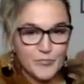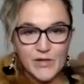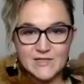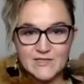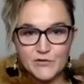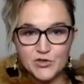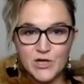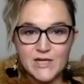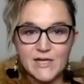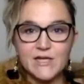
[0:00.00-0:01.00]
Because if you
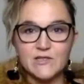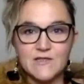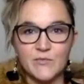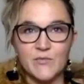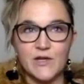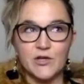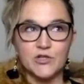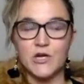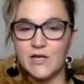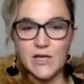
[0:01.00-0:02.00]
try to heal something, you're
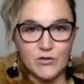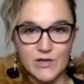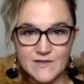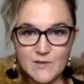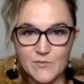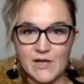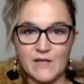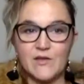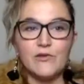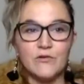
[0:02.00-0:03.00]
trying to get rid of something,
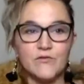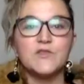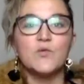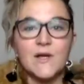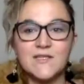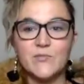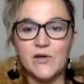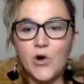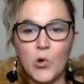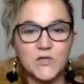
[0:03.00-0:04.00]
and the universe wants to
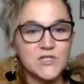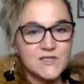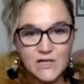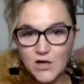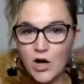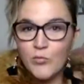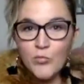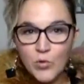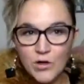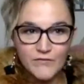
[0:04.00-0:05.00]
be whole. It's just going to call
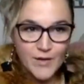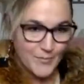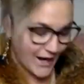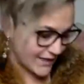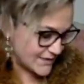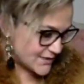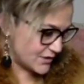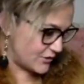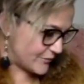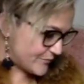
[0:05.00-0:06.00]
more of it back
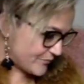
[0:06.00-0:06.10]
into you.